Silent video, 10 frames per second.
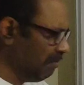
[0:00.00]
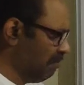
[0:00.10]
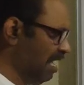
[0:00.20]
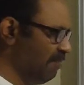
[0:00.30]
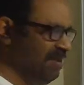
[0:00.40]

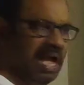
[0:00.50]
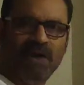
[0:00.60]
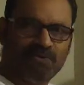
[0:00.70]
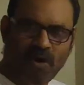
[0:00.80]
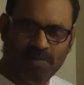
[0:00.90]
Maybe I
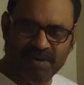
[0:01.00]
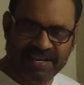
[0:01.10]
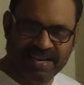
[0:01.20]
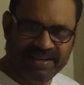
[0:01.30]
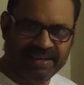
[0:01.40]
have
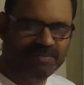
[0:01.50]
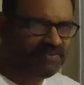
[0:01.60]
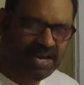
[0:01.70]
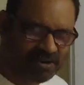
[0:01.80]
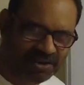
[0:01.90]
complicated, but
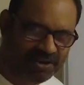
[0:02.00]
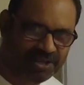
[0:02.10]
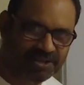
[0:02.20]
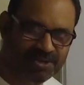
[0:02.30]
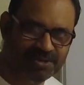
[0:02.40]
we are not
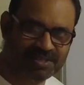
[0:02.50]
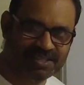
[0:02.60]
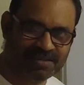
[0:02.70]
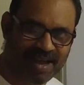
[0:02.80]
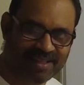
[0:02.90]
going to use
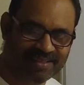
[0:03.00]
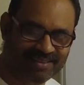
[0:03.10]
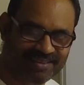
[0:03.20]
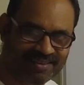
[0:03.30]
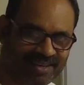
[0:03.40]
this
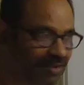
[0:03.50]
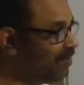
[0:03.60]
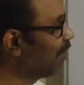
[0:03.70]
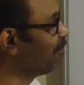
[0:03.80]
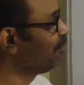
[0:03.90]
method.
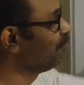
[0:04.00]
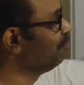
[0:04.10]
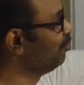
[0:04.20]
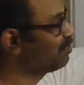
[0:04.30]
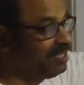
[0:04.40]
We are going to
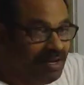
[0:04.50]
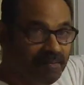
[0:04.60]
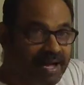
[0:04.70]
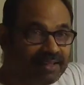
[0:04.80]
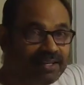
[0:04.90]
use
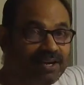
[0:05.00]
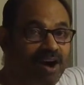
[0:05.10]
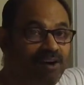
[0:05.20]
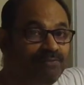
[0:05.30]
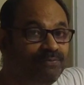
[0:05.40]
method
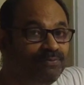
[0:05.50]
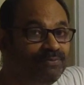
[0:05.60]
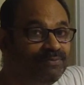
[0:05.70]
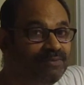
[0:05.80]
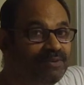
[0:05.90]
of
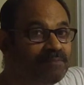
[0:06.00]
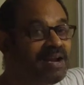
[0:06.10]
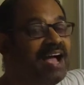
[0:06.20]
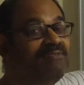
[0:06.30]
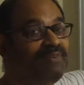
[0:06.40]

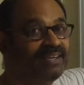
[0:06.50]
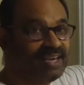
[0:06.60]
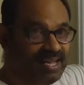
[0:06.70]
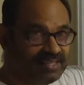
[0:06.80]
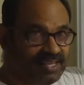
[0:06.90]
prime
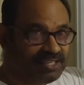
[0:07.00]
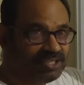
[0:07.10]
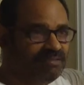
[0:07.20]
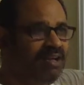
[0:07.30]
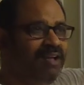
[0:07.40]

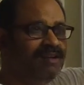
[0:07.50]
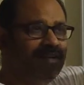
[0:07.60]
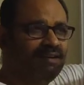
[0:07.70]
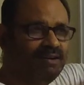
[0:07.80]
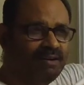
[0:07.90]
factorization,
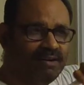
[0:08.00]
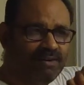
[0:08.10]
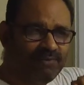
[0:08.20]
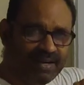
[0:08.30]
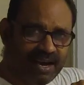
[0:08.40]

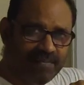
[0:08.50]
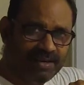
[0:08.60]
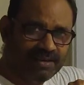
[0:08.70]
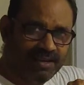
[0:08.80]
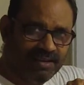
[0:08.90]

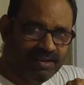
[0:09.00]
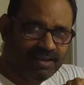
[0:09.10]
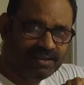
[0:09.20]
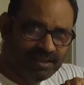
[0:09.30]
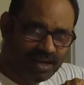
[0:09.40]
fundamental
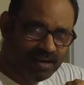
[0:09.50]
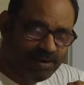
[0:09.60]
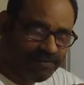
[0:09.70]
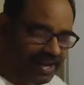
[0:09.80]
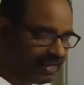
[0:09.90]
theorem
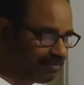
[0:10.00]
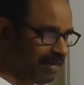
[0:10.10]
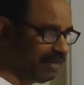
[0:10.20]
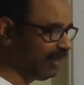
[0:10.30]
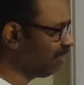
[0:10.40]
of
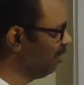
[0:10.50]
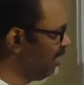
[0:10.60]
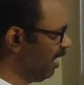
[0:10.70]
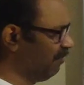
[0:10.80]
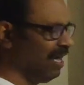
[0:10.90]
arithmetic,
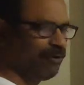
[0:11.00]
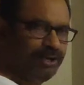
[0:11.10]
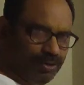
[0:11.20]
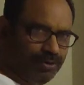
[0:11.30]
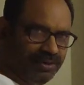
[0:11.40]
and we are
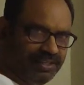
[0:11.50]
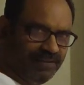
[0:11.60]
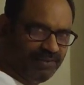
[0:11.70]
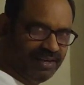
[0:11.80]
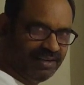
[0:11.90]
going to do it
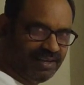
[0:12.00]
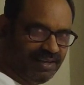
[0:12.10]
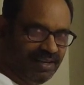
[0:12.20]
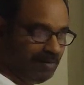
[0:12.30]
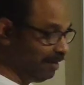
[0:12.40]
differently.
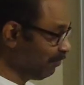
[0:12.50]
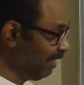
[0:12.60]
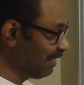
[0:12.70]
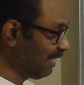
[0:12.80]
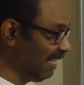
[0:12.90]
But
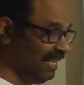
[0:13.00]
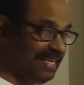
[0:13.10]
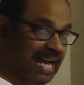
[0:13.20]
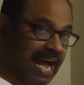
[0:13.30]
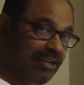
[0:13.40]
once
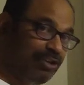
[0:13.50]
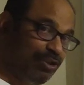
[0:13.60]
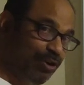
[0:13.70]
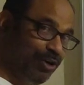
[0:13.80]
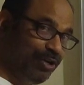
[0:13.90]
again, I
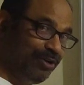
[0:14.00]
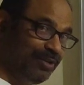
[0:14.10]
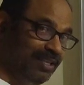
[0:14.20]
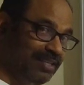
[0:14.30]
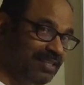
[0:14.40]
showed you
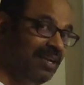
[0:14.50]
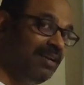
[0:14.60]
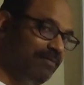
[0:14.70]
this